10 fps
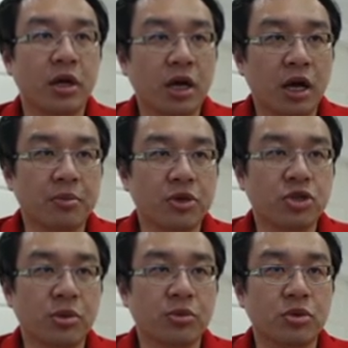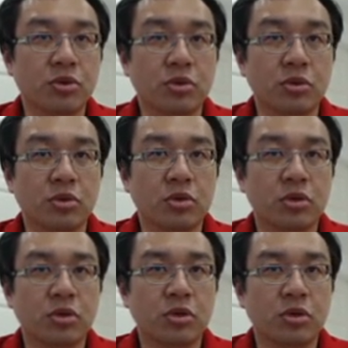and bishop to
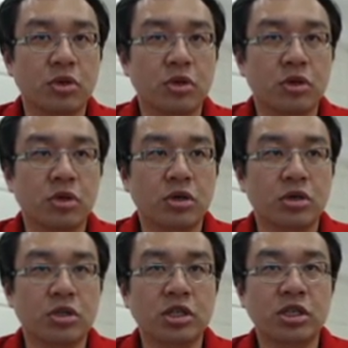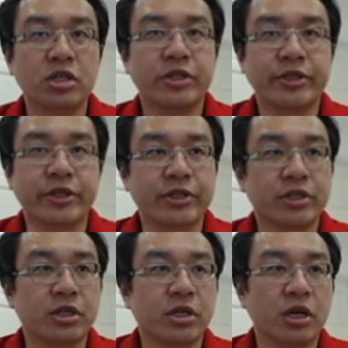
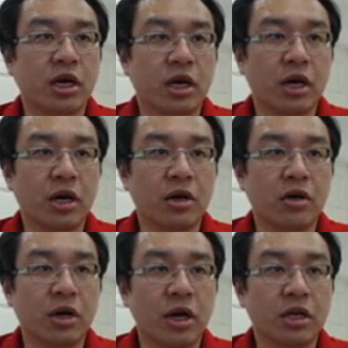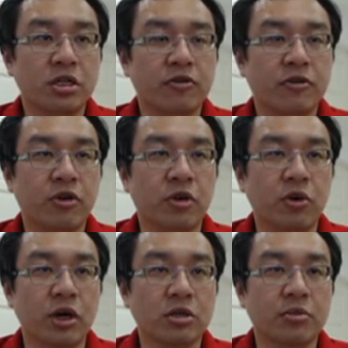g6, and now h4
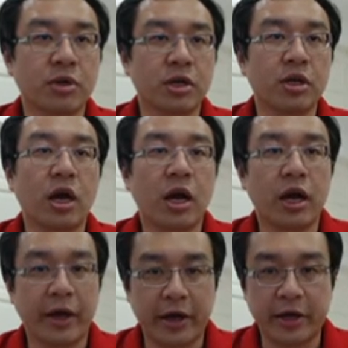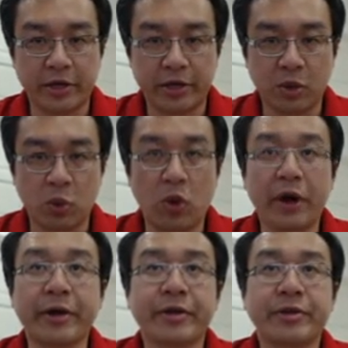was played, and the
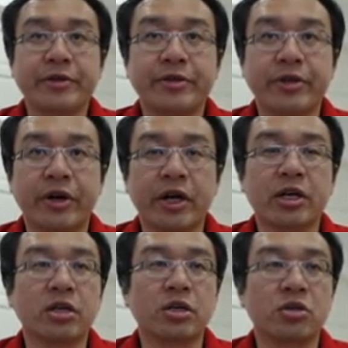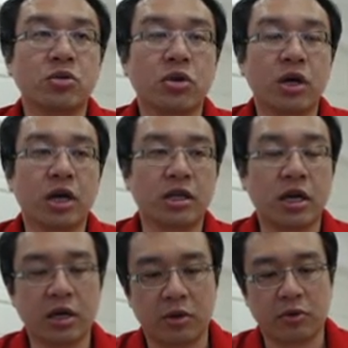white trying to
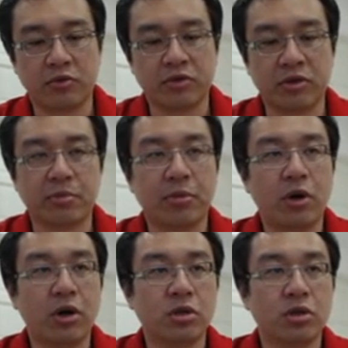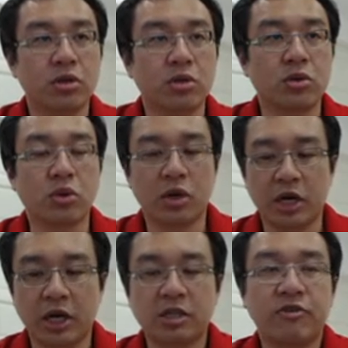attack with the pawn to
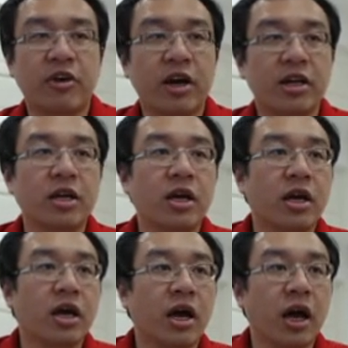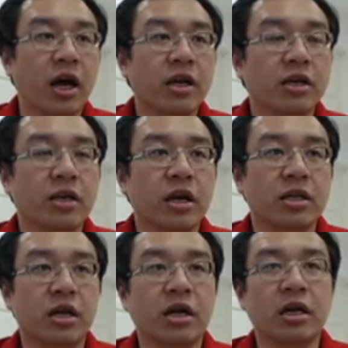h5 and
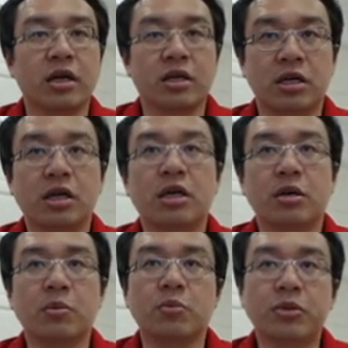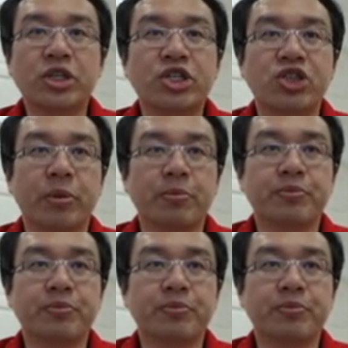attack the bishop.